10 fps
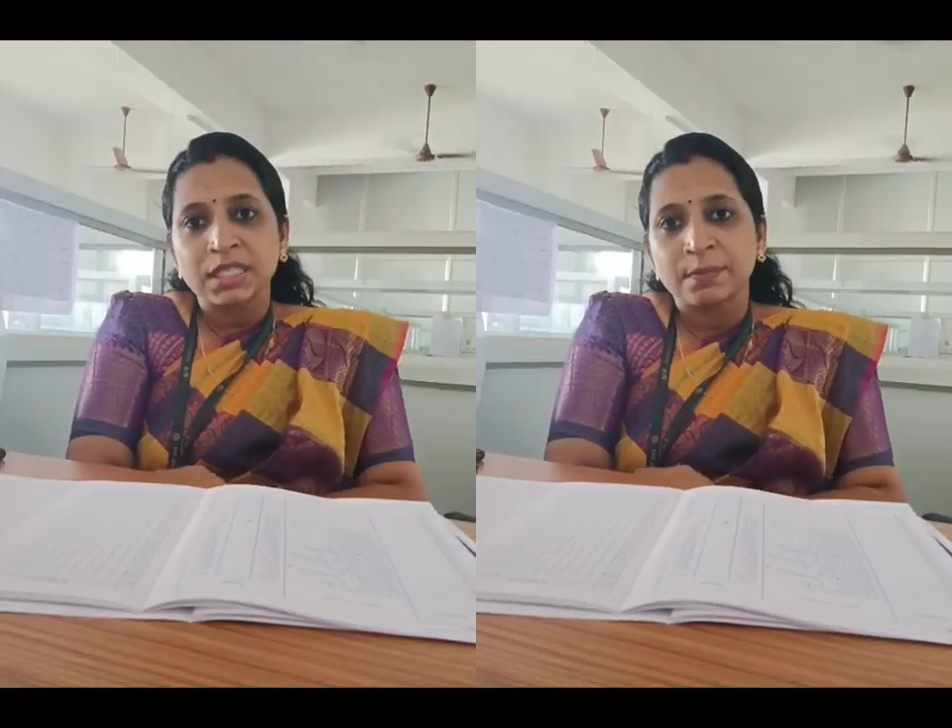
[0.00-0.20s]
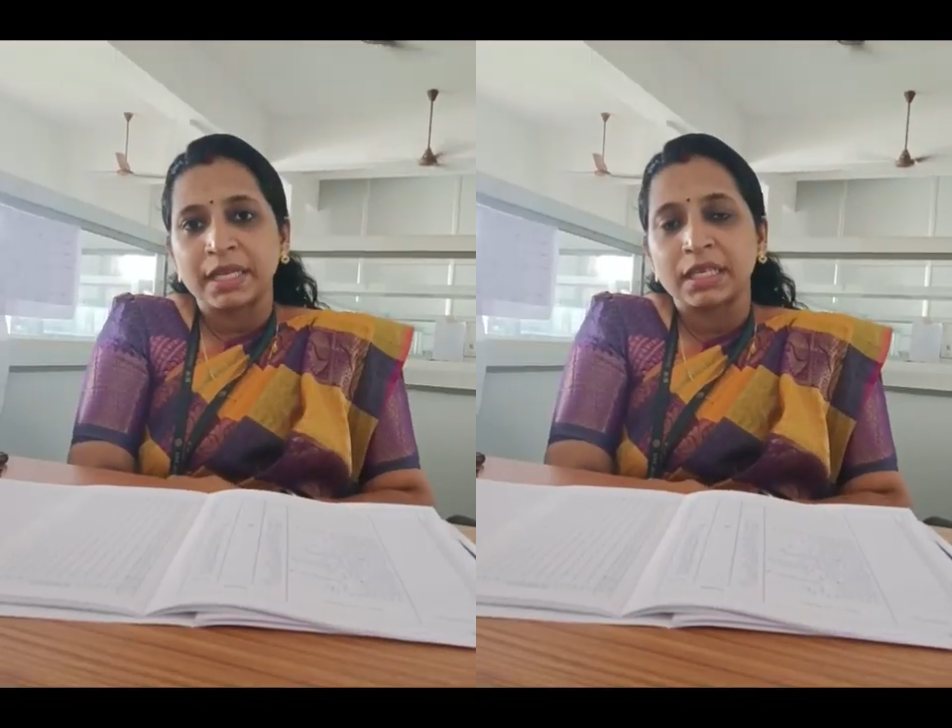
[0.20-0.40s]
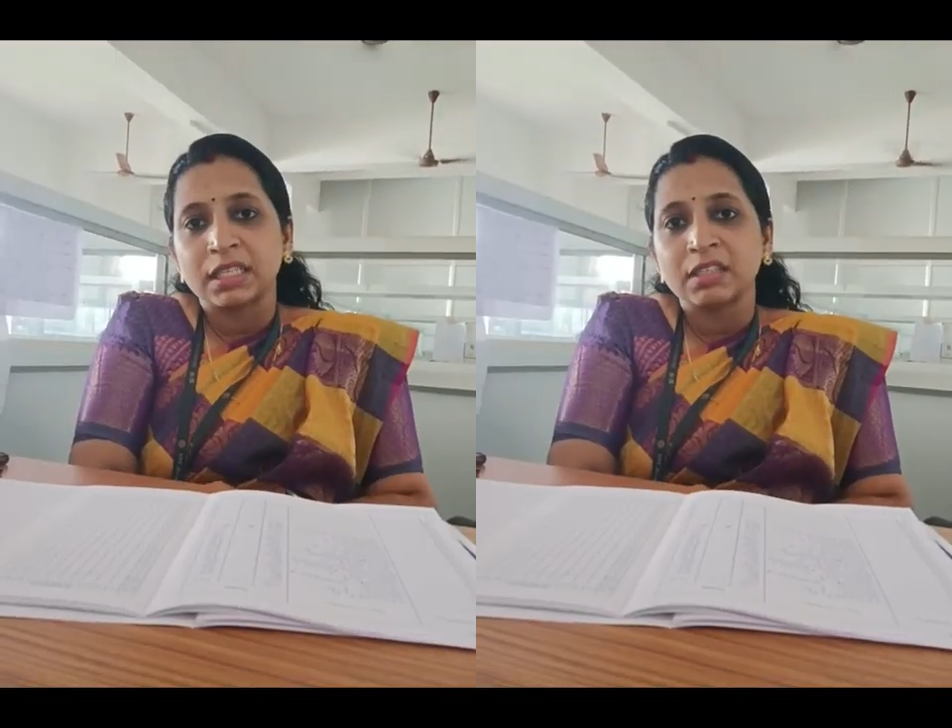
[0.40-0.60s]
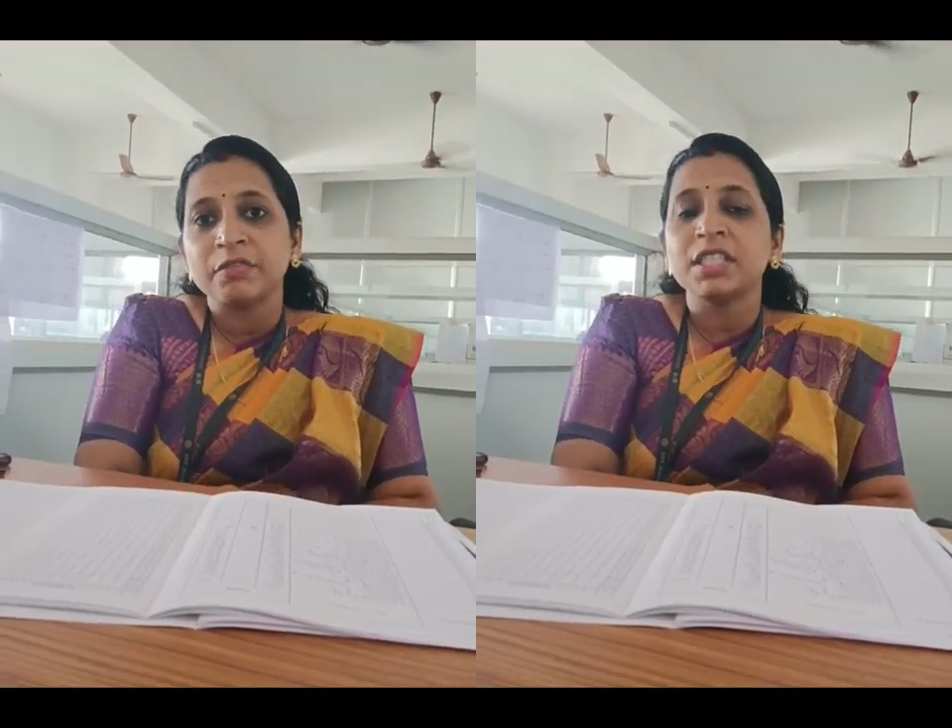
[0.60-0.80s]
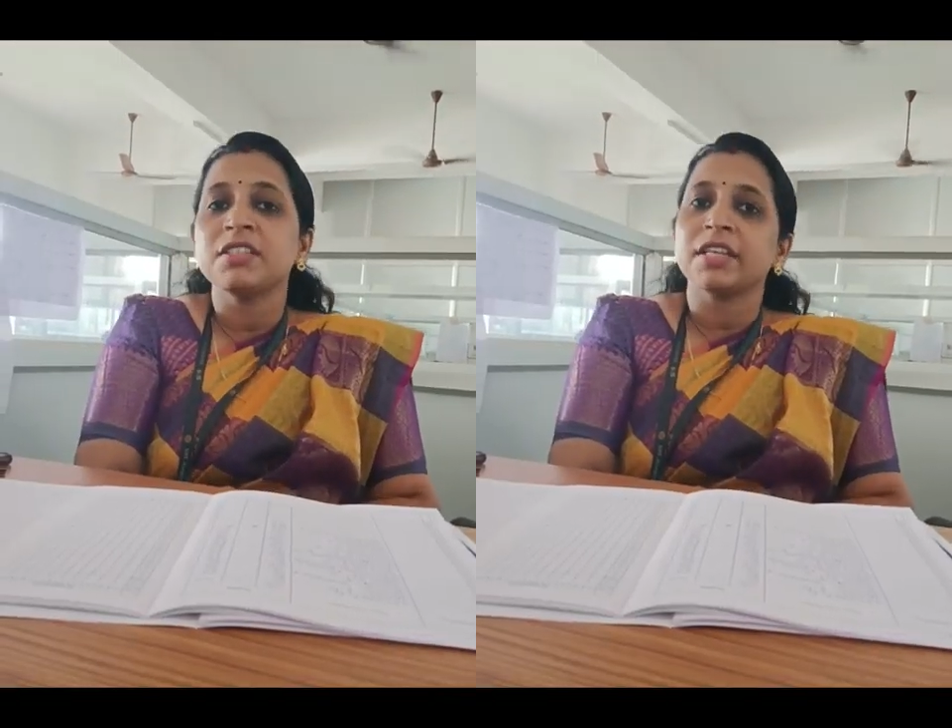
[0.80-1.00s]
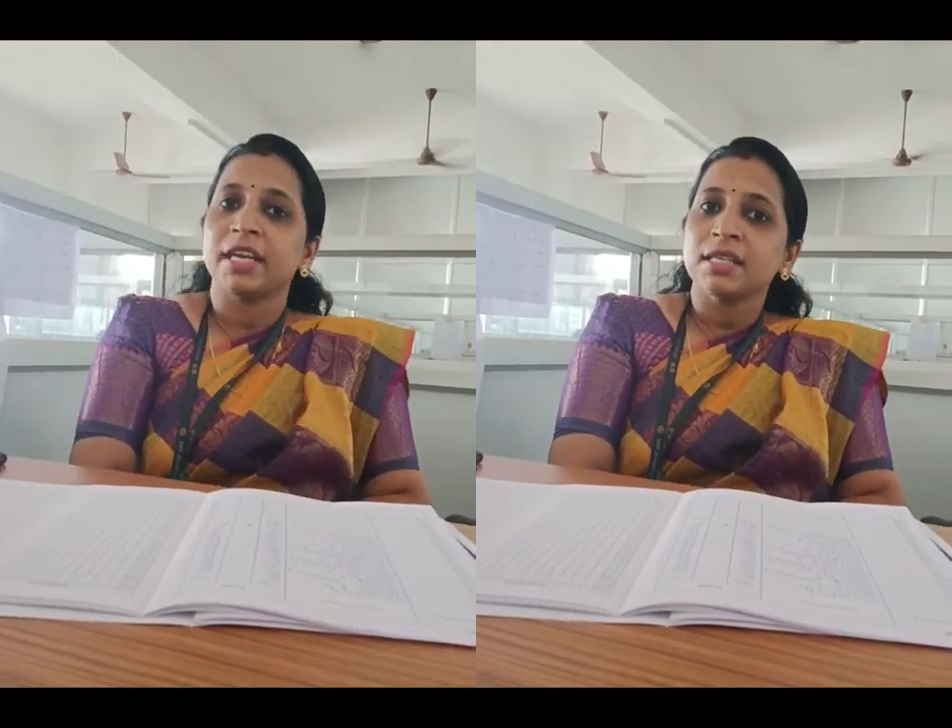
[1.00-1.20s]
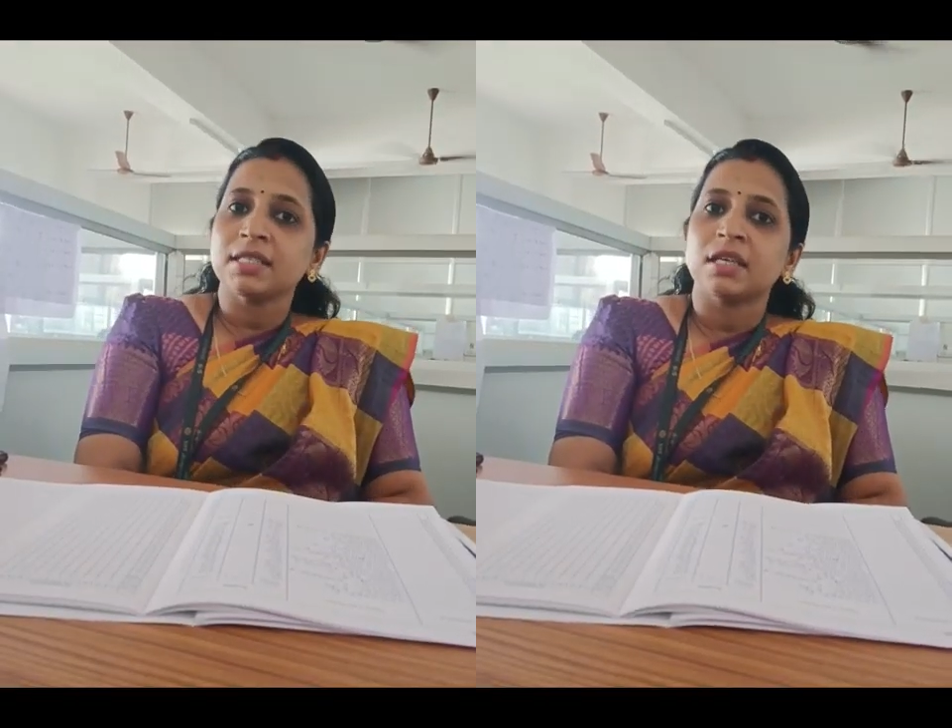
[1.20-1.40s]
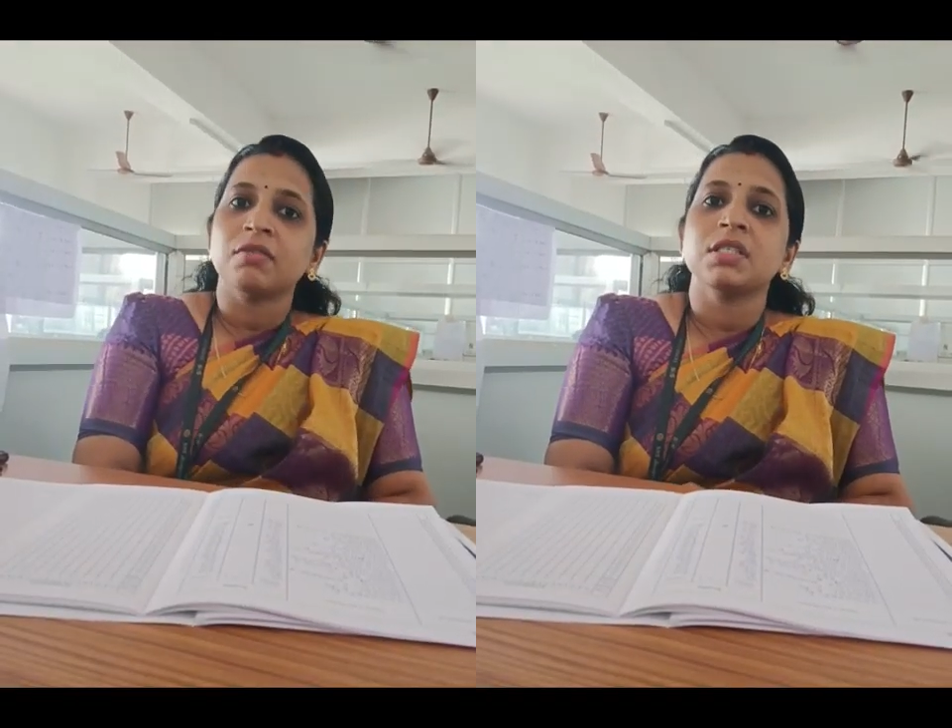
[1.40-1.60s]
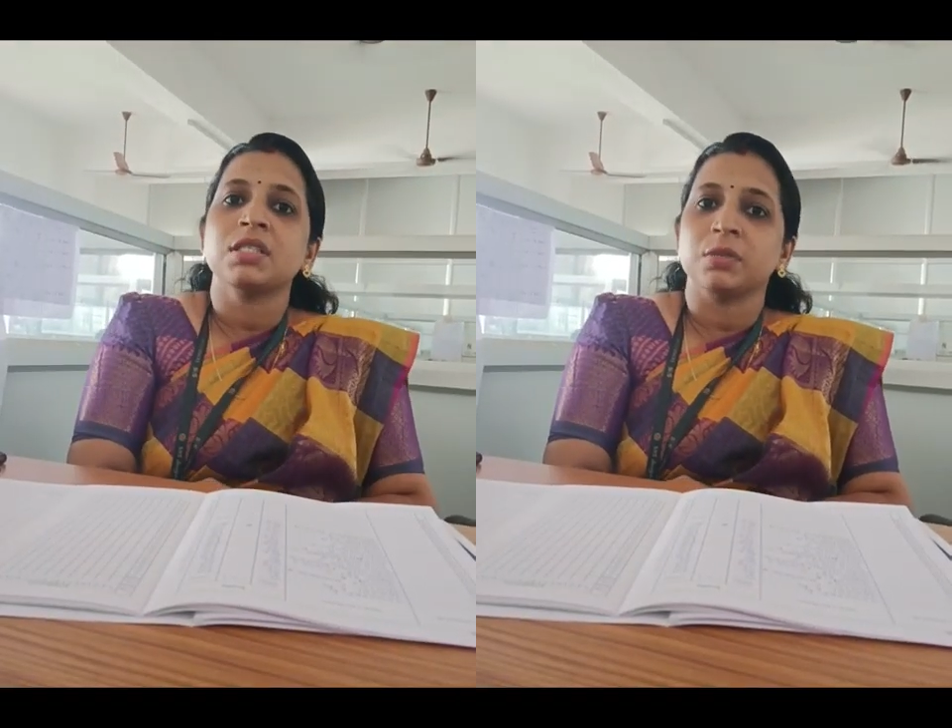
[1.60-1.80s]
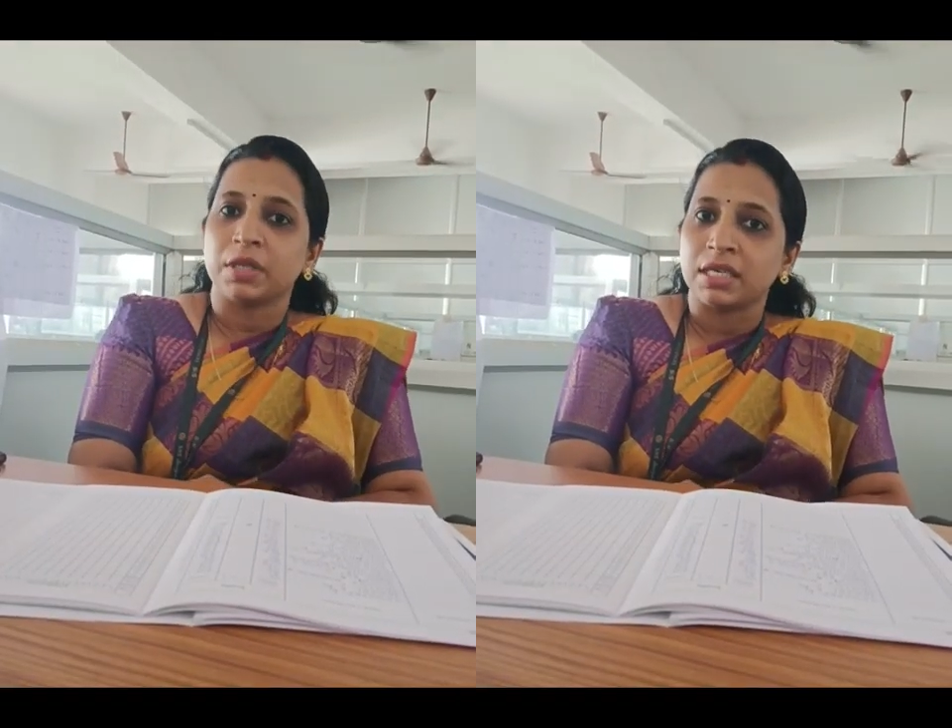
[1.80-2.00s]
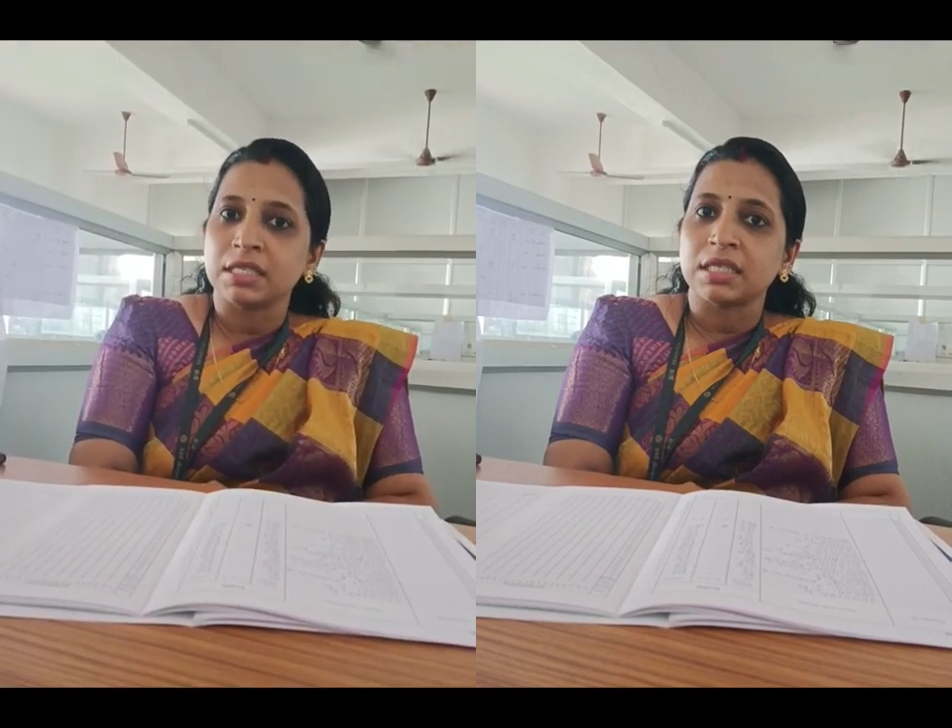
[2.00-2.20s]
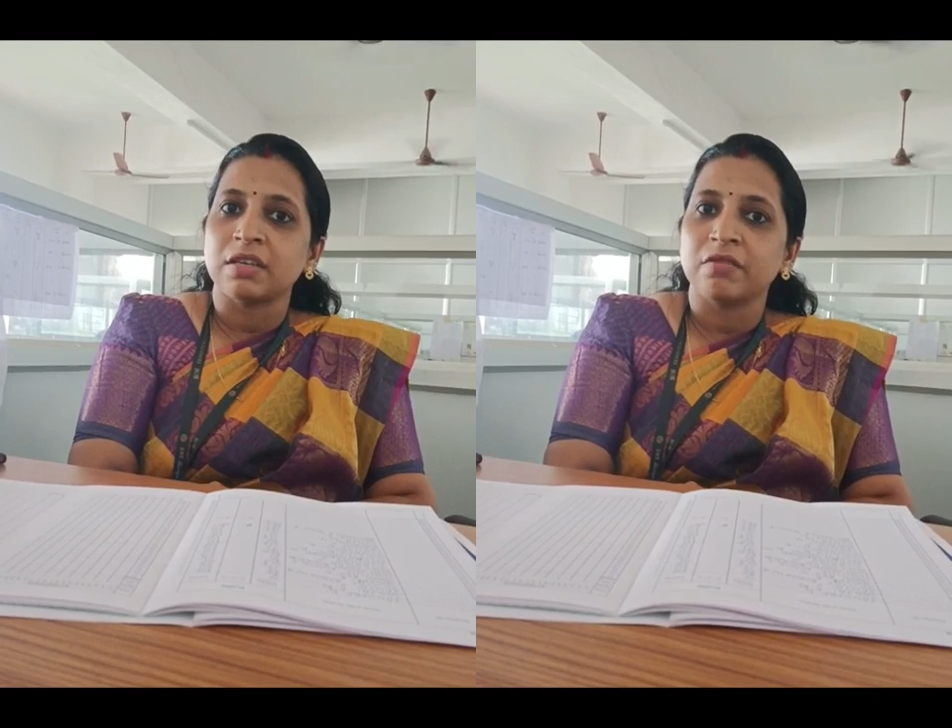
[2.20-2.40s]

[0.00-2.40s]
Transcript: this pillar, we train our students